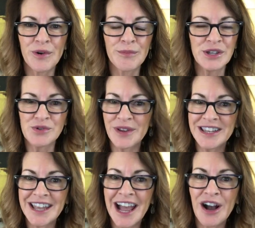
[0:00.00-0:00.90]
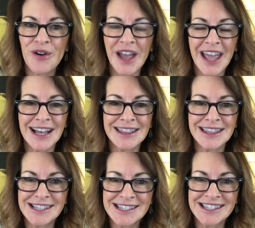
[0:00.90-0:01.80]
between now and
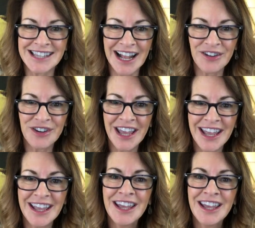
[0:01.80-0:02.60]
this Saturday,